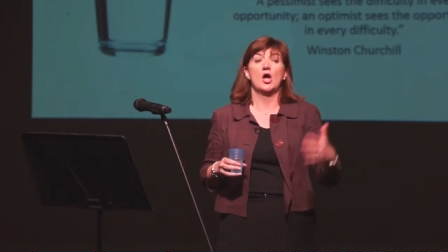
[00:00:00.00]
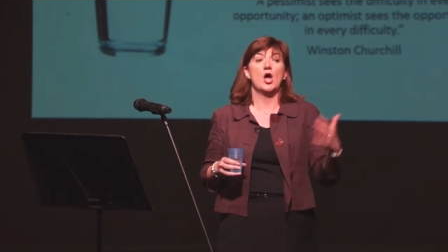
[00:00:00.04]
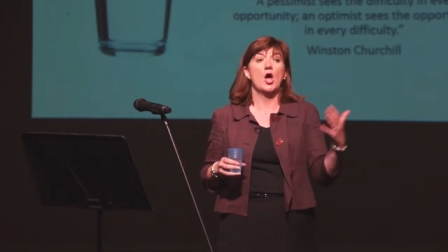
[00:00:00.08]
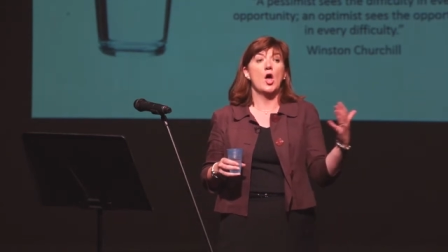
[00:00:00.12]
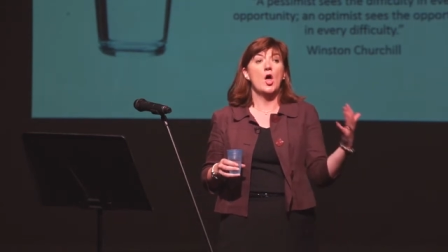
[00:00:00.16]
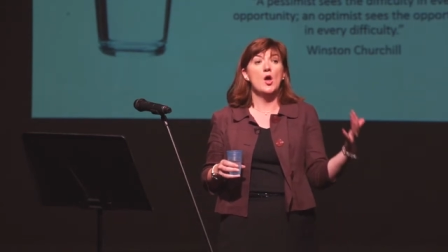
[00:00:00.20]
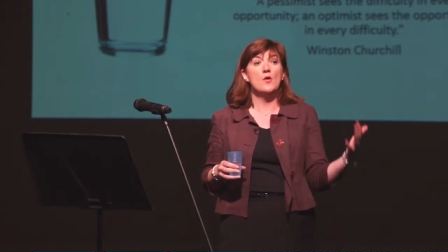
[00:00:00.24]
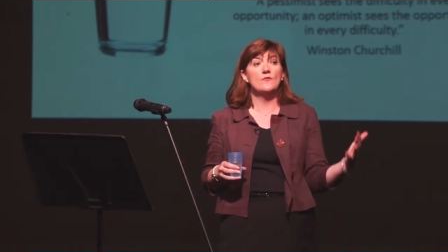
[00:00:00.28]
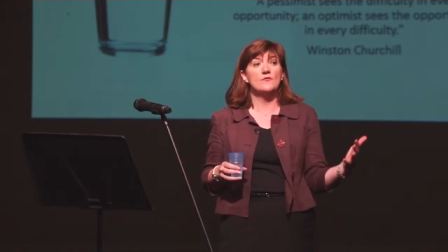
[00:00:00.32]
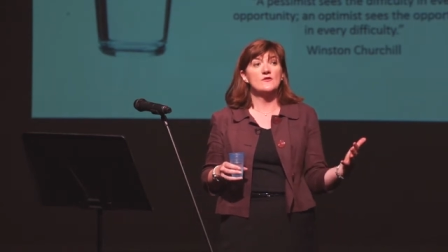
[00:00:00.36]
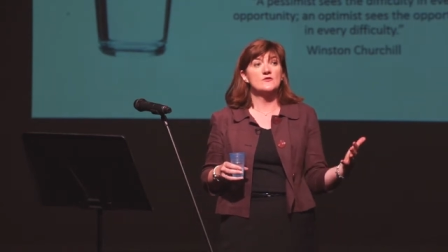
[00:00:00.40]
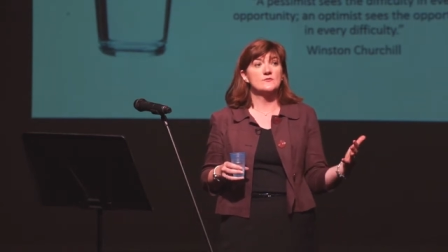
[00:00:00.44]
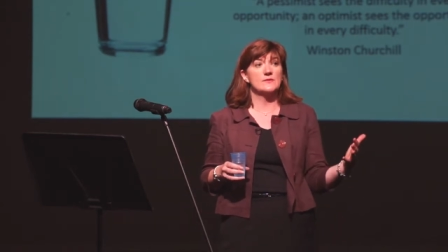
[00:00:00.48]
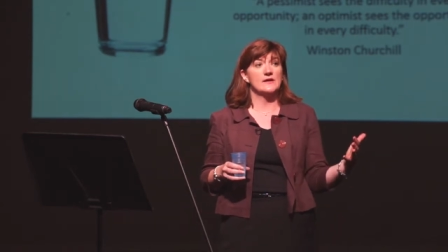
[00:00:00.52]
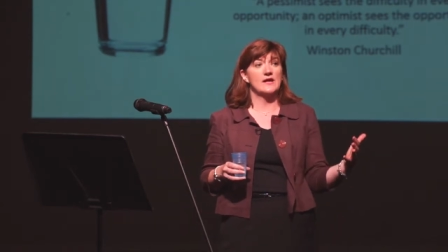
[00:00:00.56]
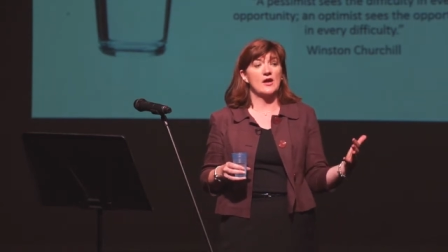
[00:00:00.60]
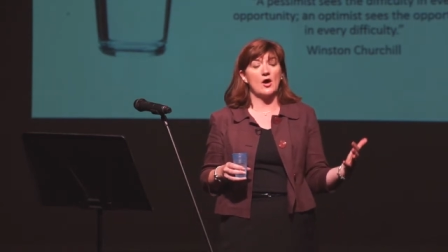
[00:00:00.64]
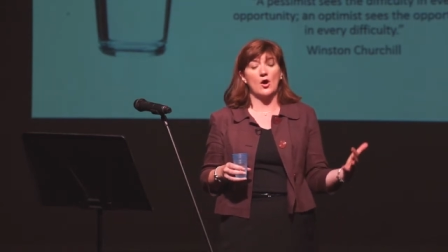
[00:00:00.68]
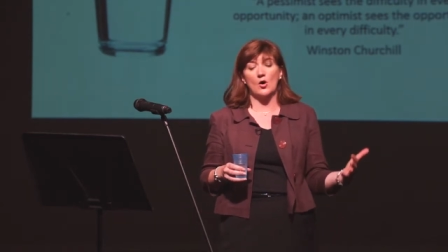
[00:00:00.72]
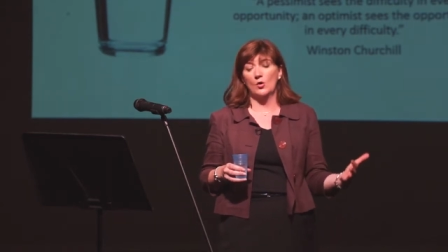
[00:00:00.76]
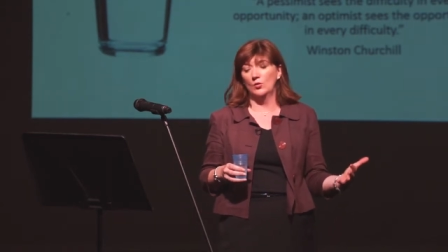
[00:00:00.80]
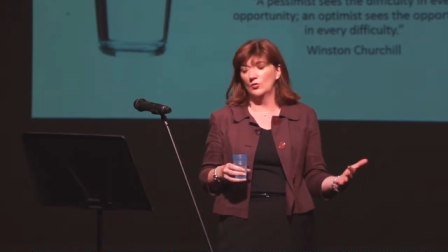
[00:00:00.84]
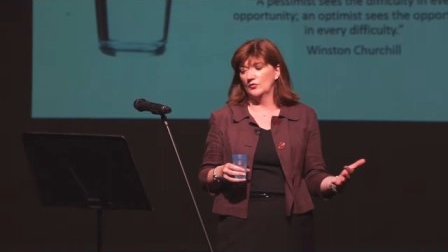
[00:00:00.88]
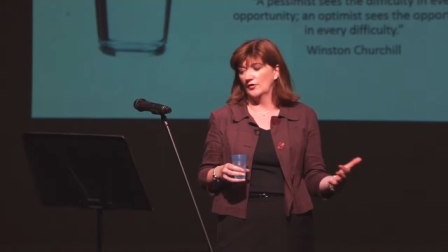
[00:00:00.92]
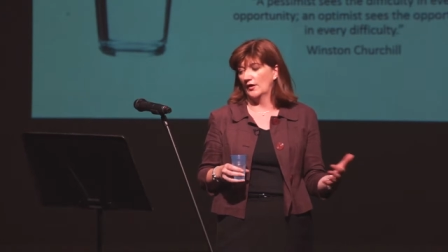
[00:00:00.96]
Hopefully as we get
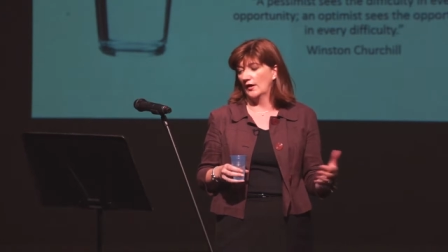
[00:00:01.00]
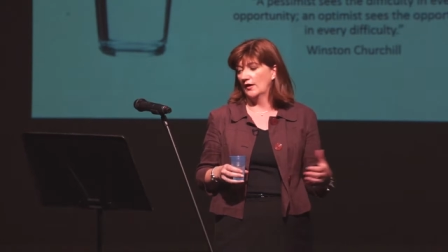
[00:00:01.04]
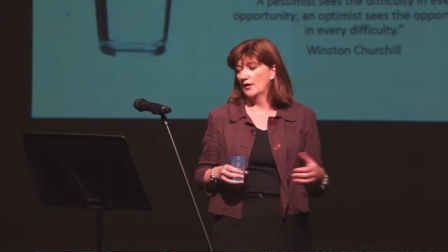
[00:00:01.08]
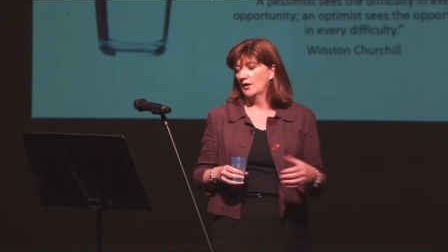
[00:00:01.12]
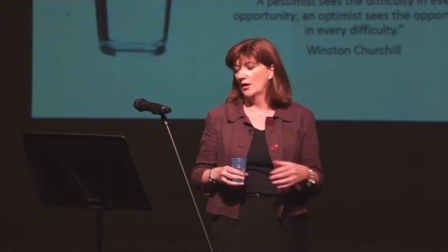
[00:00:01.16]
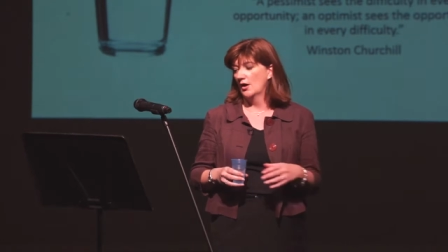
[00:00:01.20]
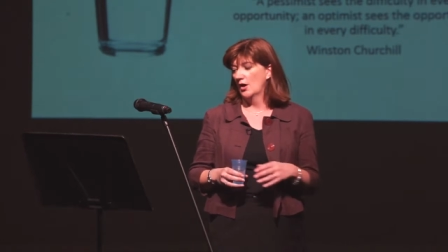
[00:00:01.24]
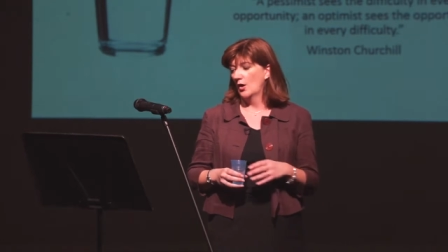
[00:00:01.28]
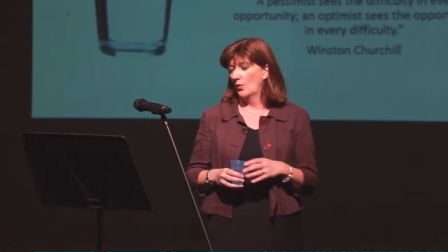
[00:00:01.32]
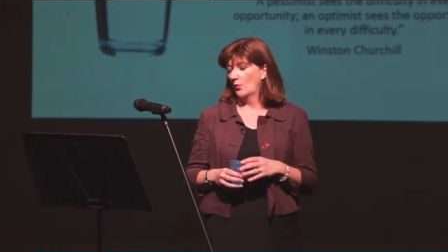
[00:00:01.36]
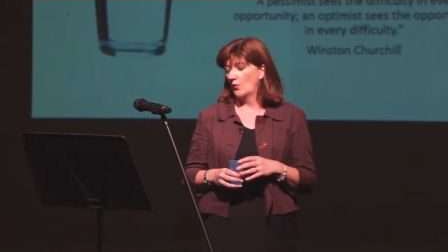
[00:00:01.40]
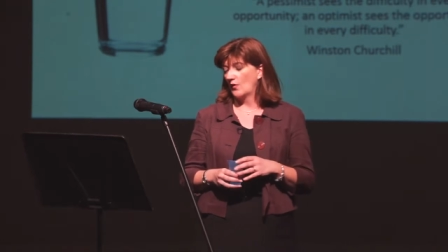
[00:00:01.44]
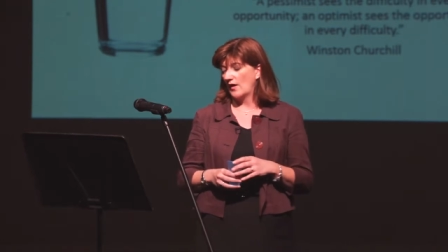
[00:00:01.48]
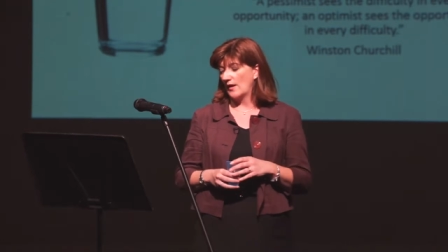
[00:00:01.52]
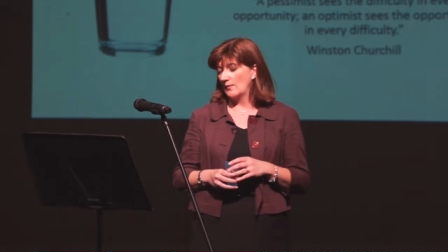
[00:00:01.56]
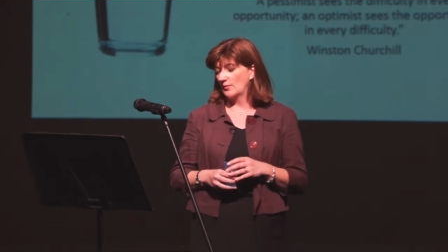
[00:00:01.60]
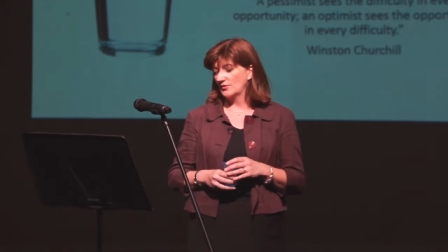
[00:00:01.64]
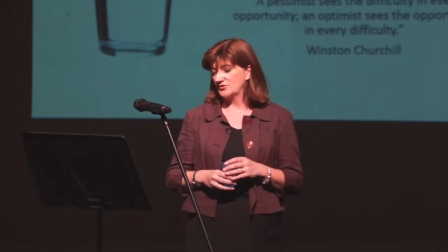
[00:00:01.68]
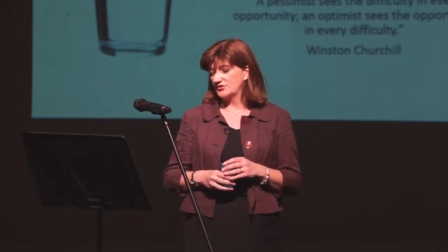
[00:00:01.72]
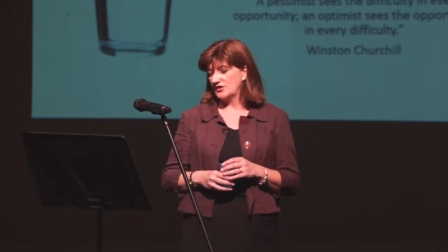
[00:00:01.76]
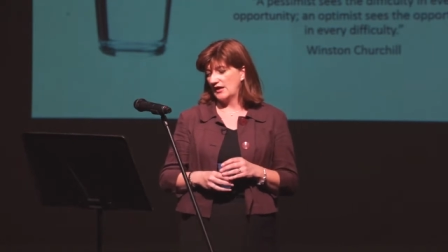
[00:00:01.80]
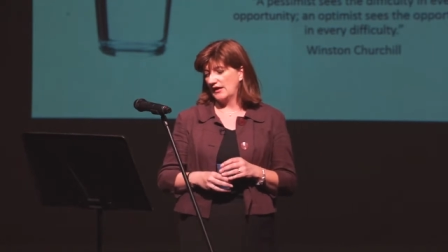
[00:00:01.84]
older, we're able to